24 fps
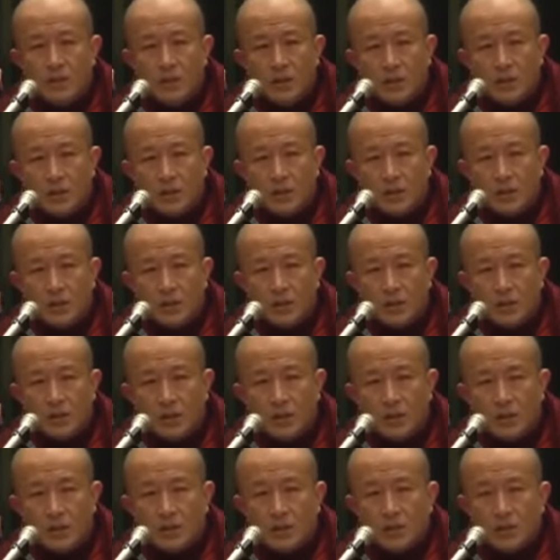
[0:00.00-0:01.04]
Teacher
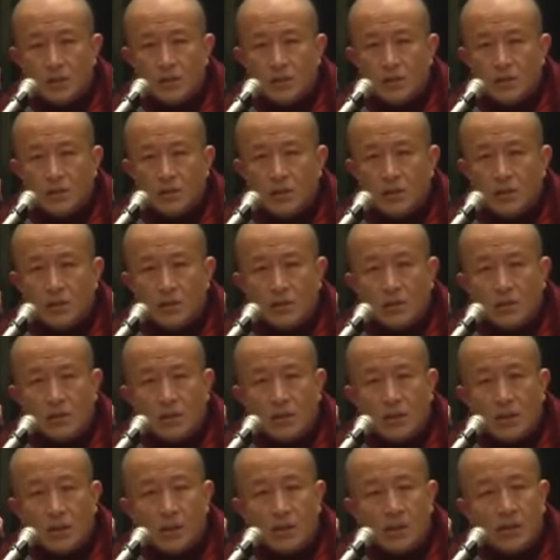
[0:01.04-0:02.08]
is
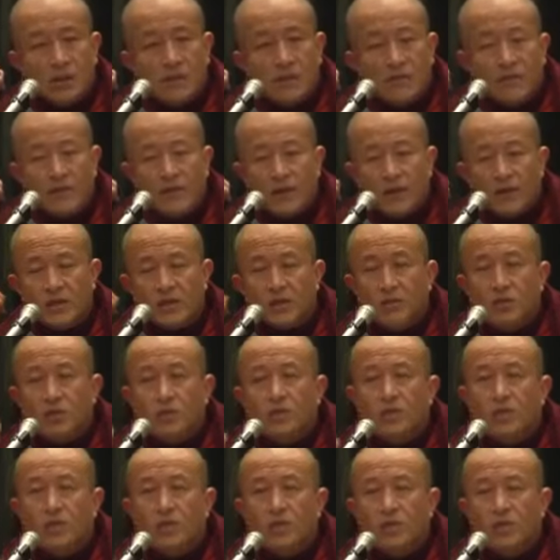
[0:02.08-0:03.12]
like a
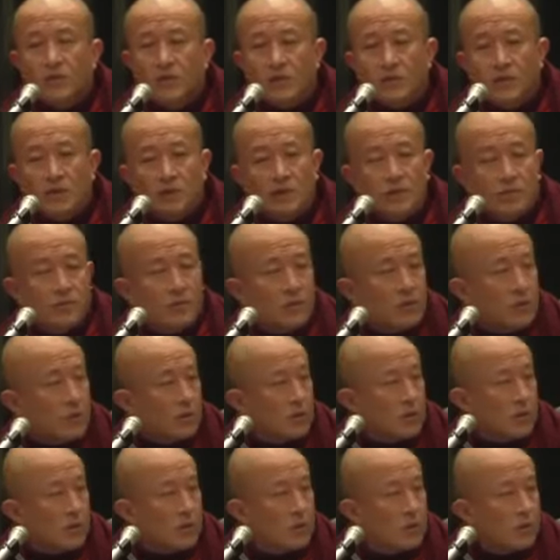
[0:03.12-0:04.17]
reflection of your face in the
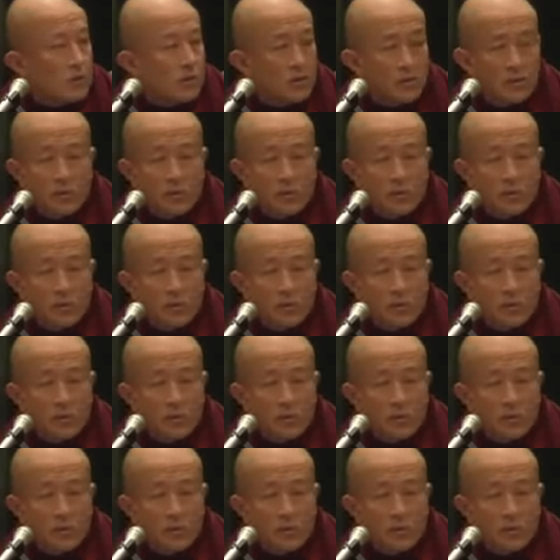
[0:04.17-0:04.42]
mirror.